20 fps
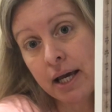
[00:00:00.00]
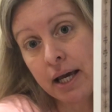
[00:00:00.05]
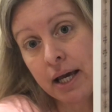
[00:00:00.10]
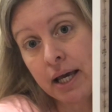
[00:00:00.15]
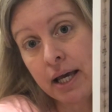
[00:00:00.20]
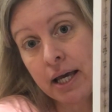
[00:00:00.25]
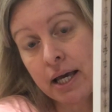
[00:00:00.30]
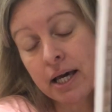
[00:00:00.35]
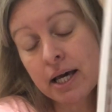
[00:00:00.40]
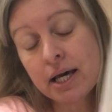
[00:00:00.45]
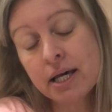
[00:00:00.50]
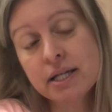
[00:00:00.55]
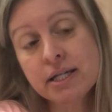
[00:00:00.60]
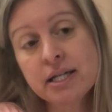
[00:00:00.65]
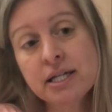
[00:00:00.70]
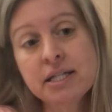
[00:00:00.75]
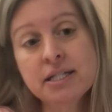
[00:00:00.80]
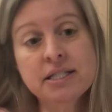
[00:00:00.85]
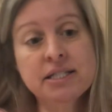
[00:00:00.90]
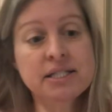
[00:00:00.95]
And
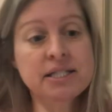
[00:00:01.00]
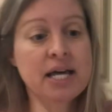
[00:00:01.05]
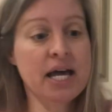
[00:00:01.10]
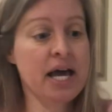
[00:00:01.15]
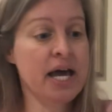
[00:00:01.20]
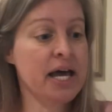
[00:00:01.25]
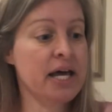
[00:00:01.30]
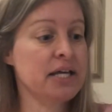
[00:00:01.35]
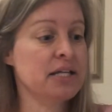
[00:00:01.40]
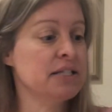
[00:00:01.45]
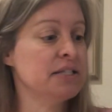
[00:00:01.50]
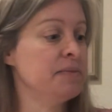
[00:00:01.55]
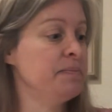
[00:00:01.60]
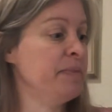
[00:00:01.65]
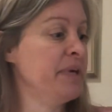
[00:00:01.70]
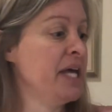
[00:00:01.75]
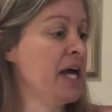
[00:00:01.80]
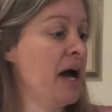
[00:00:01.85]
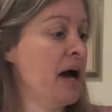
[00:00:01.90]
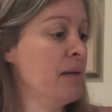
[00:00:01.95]
it says,
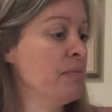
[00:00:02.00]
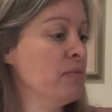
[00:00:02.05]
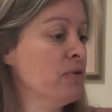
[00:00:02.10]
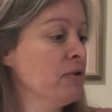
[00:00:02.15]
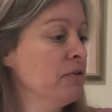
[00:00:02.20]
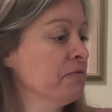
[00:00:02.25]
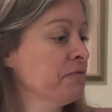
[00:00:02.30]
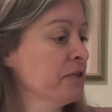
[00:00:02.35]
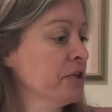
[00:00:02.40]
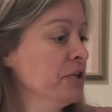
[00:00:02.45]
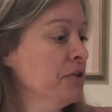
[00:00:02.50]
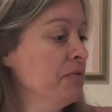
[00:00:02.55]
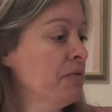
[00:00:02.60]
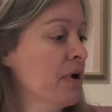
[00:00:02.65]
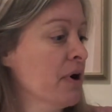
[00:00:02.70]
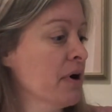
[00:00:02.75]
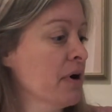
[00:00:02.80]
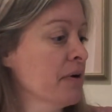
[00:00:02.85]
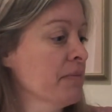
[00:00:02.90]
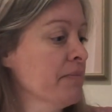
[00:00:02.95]
be humble for you
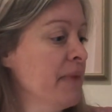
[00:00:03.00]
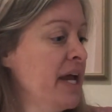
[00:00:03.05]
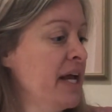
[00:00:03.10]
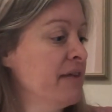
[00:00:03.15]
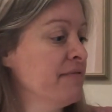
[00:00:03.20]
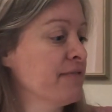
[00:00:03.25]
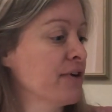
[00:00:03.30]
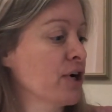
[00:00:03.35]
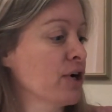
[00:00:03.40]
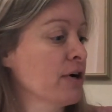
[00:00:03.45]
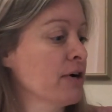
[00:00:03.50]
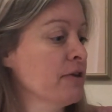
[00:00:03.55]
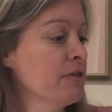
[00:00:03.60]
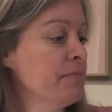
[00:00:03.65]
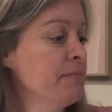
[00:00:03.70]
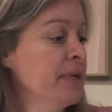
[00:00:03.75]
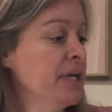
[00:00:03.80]
are made of earth,